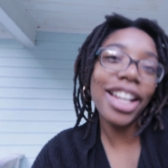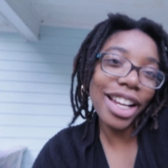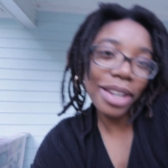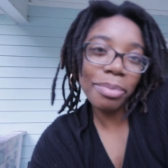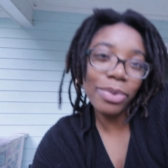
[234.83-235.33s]

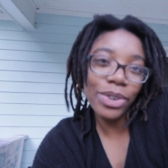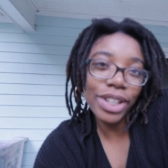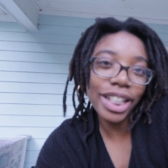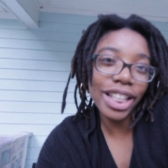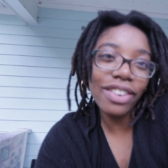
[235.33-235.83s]
Good
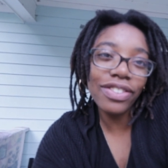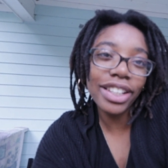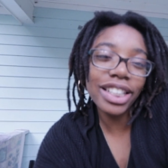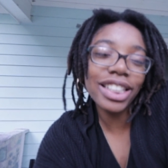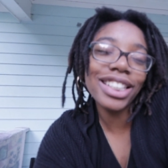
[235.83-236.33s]
morning,
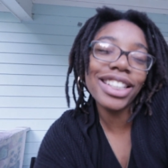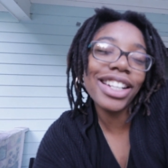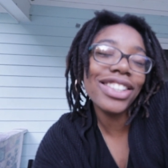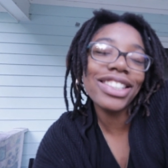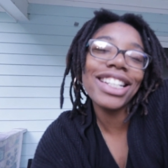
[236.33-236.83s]
lovelies. It's your
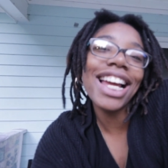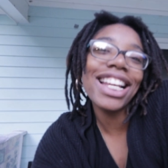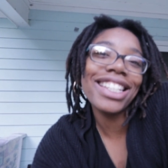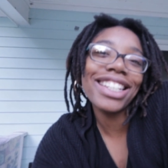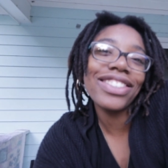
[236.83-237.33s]
girl
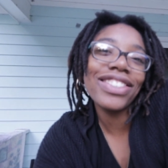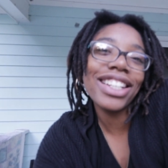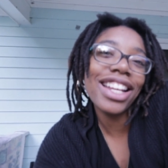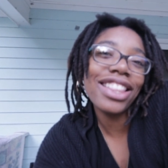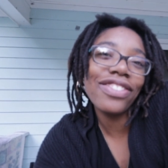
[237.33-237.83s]
Jazz here with
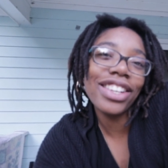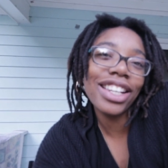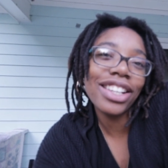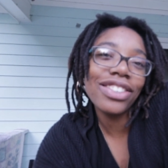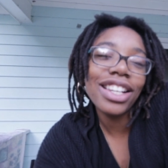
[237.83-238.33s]
another
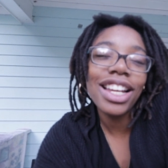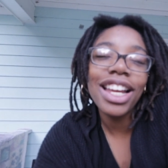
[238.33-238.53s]
video.